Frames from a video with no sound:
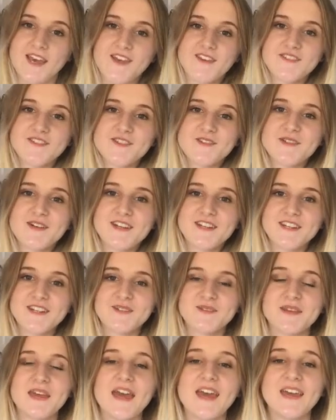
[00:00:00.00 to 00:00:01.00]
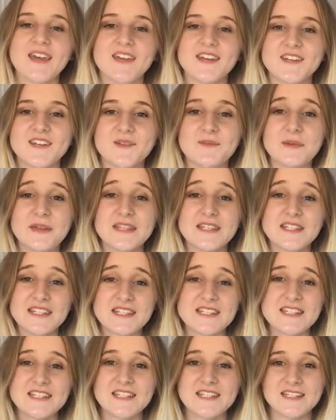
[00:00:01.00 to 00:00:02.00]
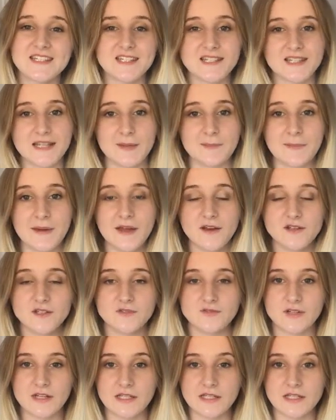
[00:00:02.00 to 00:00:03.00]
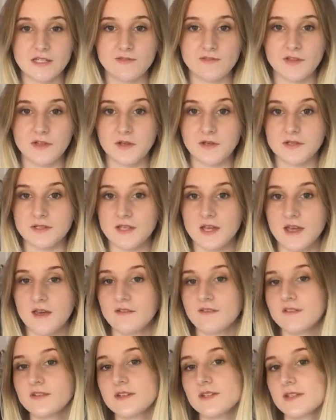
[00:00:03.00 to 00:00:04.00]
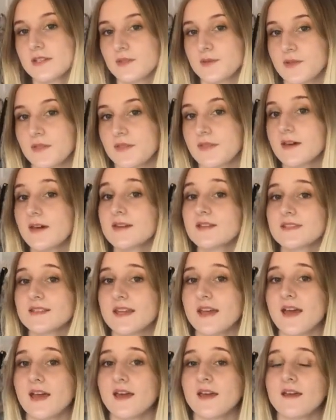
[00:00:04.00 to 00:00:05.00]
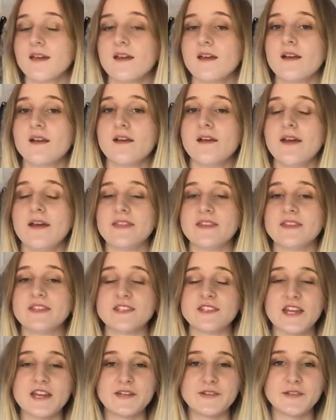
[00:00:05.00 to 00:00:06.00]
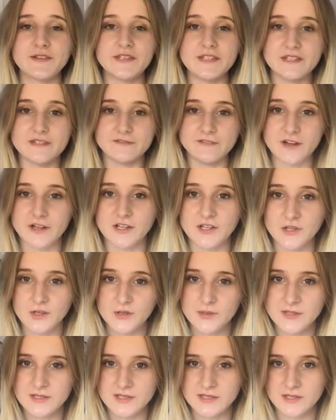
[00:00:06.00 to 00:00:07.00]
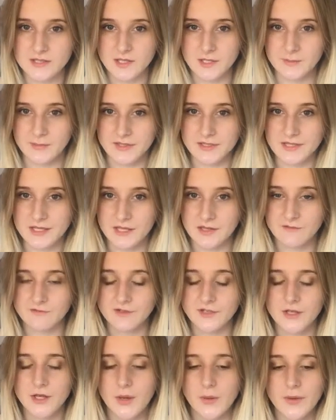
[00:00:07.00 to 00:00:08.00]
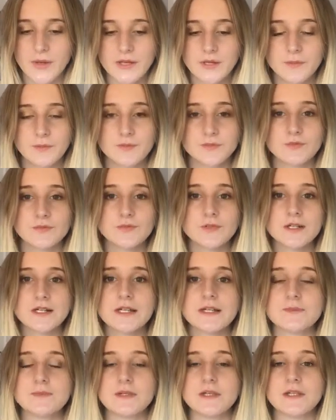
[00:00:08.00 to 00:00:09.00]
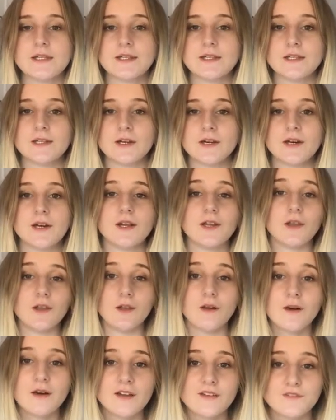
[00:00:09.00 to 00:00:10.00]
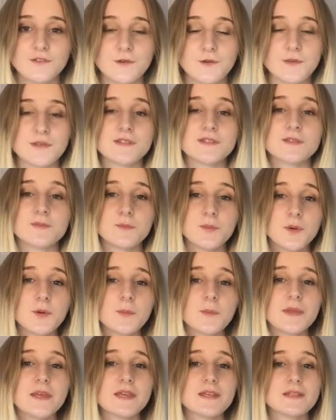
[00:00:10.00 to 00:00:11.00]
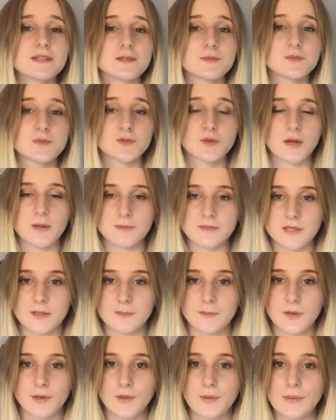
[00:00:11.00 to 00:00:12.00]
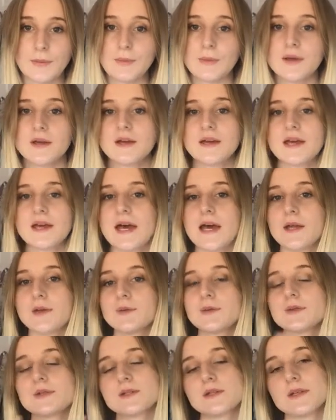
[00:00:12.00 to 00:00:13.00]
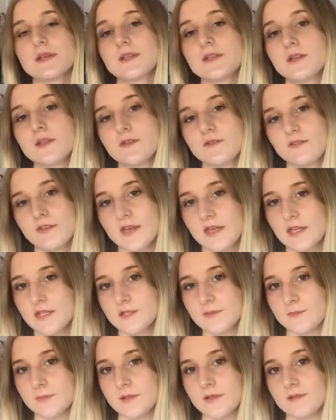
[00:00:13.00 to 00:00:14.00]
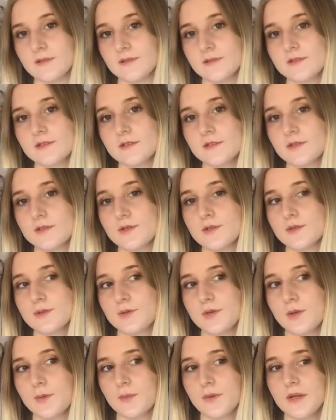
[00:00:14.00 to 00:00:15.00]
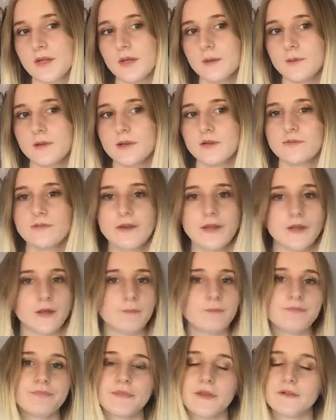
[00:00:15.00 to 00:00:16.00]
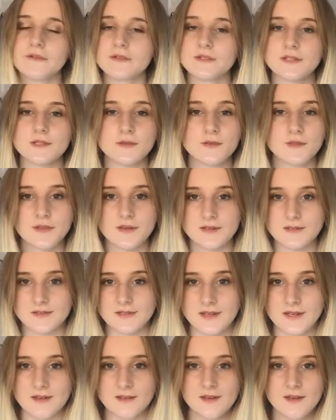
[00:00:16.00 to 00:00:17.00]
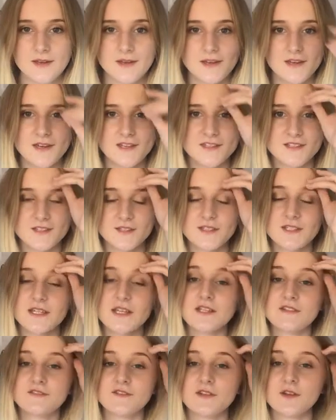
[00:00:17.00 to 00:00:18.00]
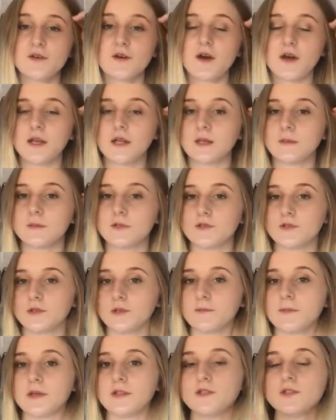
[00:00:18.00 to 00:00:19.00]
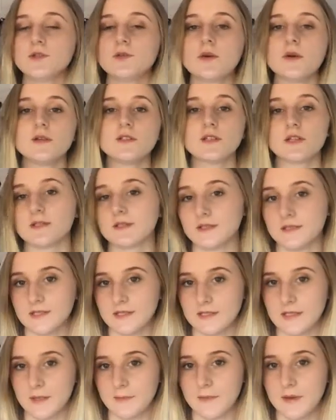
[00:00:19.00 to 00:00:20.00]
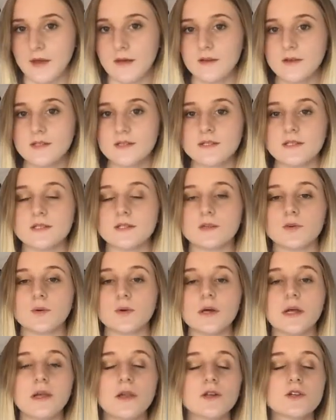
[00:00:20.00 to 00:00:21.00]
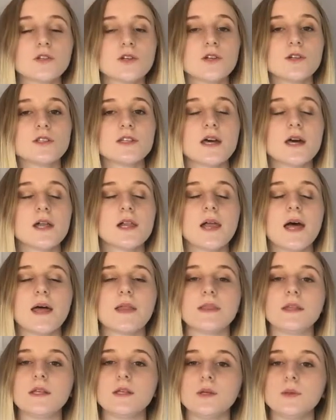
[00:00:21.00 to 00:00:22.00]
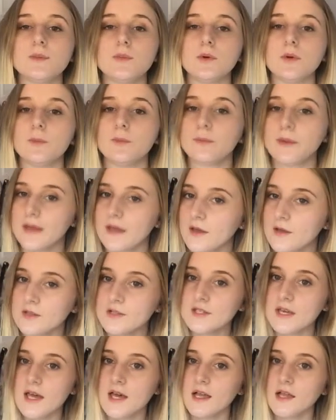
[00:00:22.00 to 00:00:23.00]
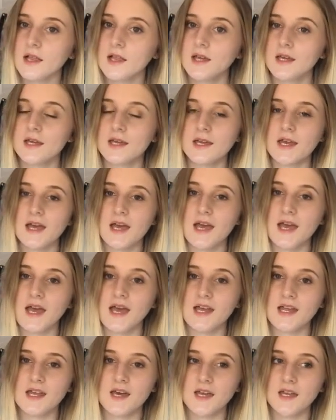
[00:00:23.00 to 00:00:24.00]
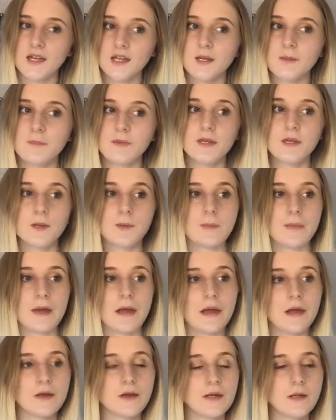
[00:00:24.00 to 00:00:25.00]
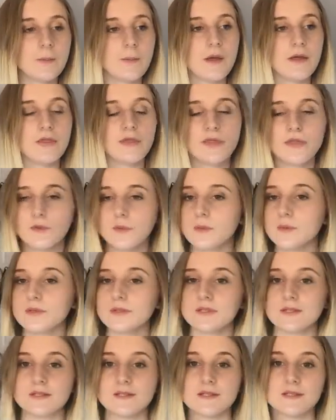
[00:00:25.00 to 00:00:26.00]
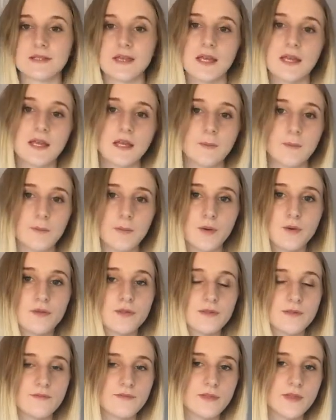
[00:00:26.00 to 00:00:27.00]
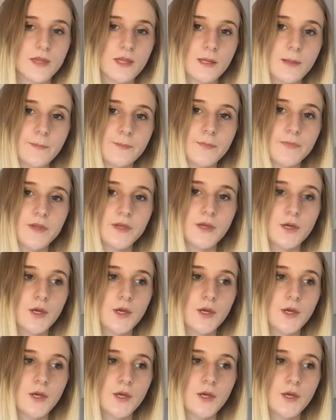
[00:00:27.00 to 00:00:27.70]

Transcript: Hey everyone, I'm Kate and I make Disney and Disneyland Paris related videos every single Thursday. This channel is very new, this is only my second video and it would really mean a lot if you could support me and subscribe down below and also hit the notification button so you know when I upload a video every single Thursday. So today's video I'm going to be talking about two hotels at Disneyland Paris, the Sequoia Lodge Hotel and the Newport Bay Hotel and I'm going to be comparing my thoughts on staying in both of them